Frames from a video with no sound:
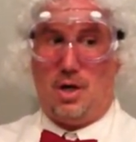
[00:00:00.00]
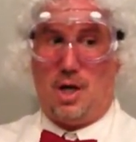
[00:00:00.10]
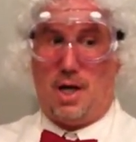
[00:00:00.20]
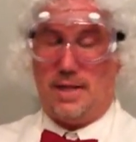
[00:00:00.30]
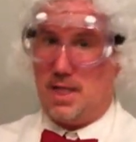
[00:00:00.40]

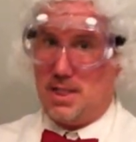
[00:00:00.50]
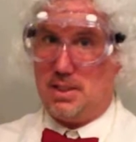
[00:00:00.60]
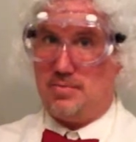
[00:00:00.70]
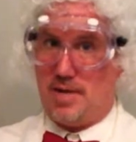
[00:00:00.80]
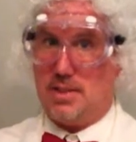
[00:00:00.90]
I think it's
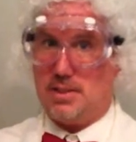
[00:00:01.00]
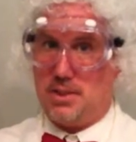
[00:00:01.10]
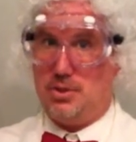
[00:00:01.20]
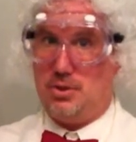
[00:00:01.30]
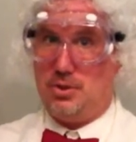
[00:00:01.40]

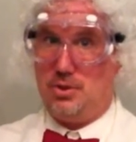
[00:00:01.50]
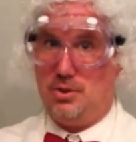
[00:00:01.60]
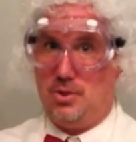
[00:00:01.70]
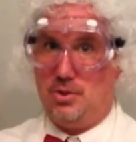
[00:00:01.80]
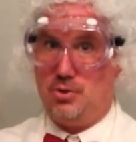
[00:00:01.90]
wattage,
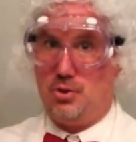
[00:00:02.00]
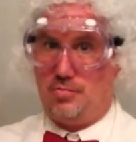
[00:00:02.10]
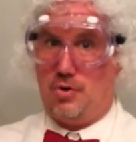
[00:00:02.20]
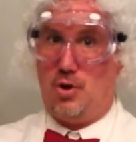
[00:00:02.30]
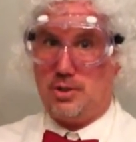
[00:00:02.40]
to the
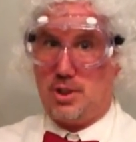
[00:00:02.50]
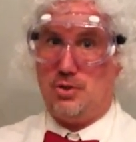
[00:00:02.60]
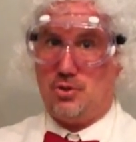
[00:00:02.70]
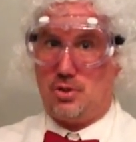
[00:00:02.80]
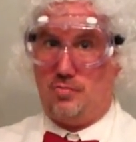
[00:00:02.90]
voltage,
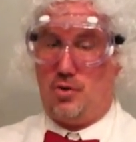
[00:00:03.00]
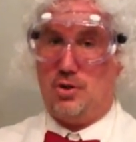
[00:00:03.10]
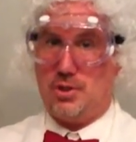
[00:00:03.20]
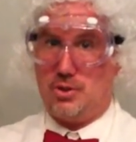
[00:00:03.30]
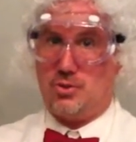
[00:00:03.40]
or the
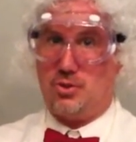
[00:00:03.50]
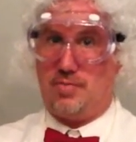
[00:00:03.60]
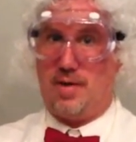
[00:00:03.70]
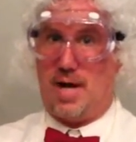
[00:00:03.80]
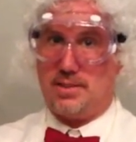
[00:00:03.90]
voltage to the
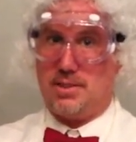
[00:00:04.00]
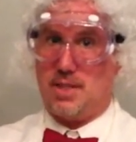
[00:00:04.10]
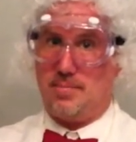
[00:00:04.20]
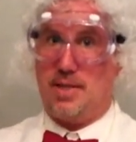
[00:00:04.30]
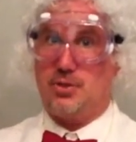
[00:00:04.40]
wattage,
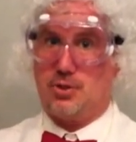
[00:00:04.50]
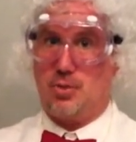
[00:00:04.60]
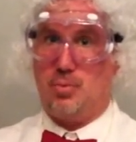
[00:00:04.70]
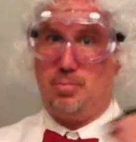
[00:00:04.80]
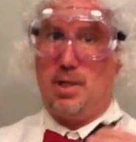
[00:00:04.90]
I'm not sure.
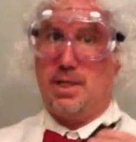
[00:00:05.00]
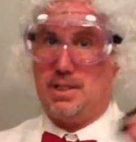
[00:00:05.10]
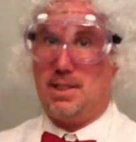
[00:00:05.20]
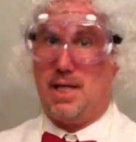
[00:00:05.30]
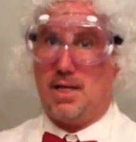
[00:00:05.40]
We'll plug it
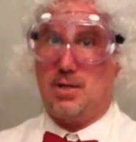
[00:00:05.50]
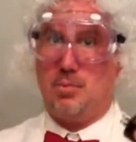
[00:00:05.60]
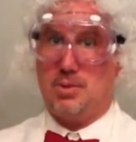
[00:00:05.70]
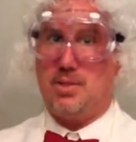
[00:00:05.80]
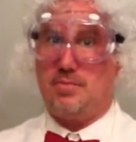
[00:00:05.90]
in later and
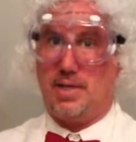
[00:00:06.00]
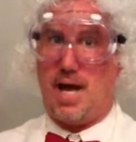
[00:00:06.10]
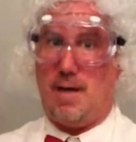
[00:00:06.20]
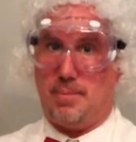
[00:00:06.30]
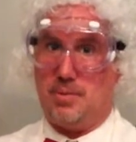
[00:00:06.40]
we'll see what
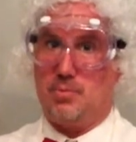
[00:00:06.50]
happens.